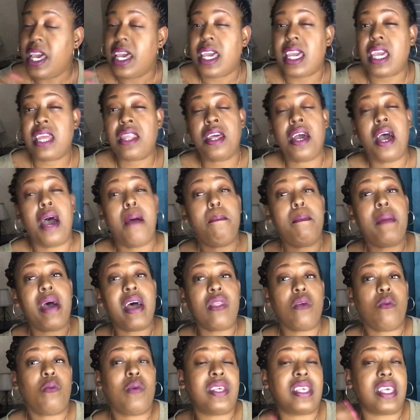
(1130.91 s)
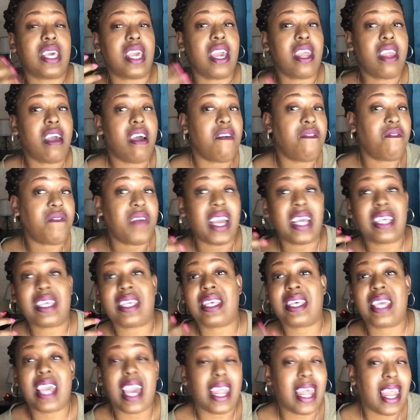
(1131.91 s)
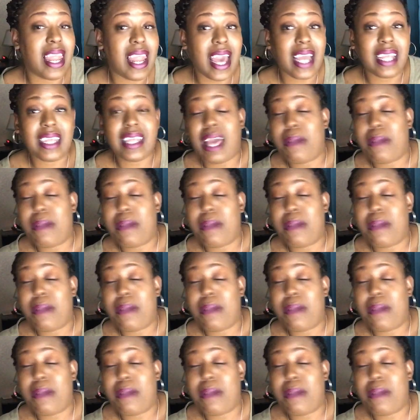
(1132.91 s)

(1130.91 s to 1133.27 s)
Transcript: Either her mother was in her face yelling like